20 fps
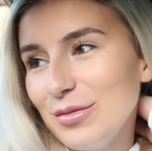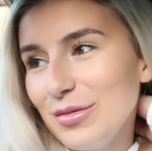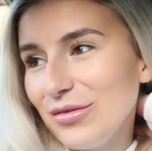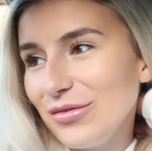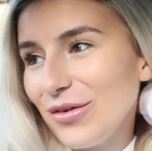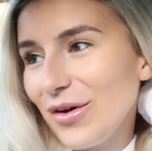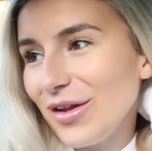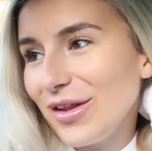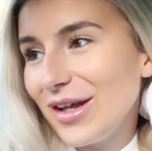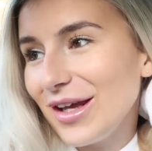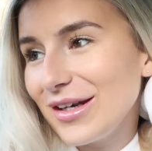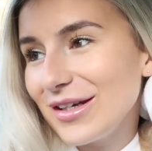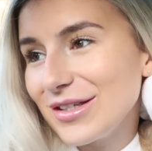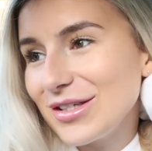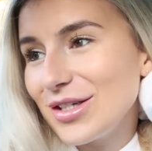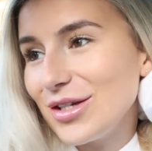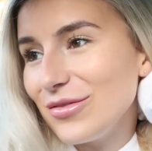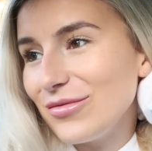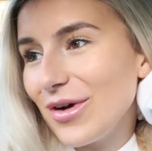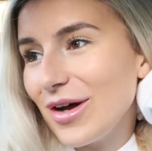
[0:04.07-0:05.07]
before the end
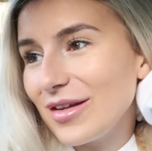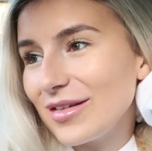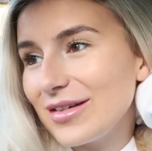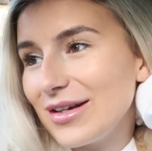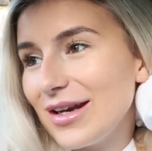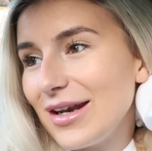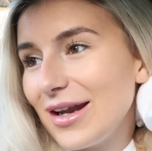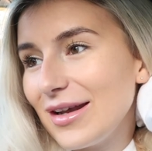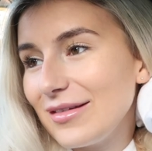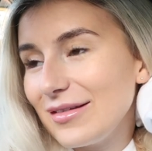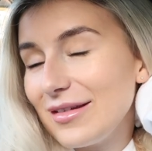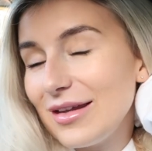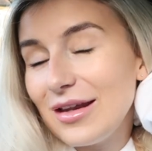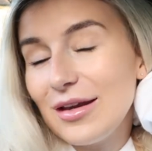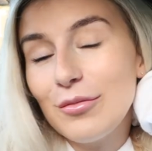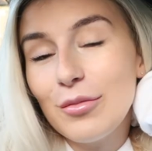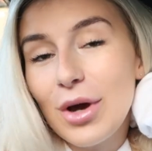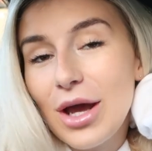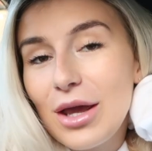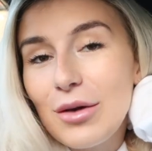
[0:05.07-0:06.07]
of
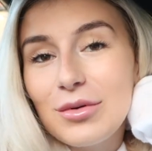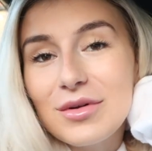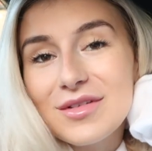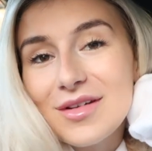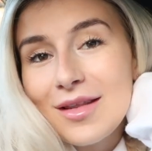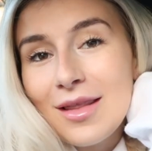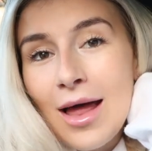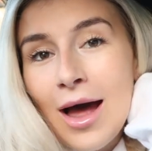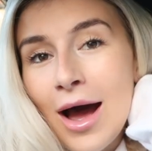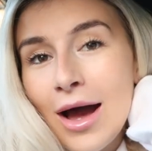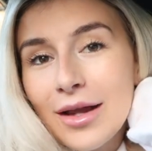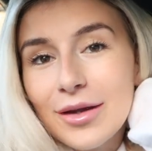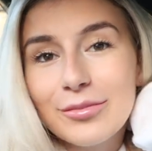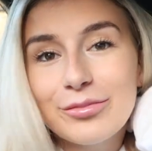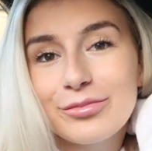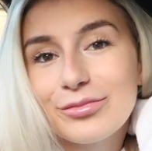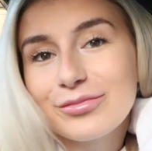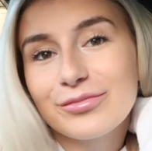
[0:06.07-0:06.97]
2019, but it was a lie.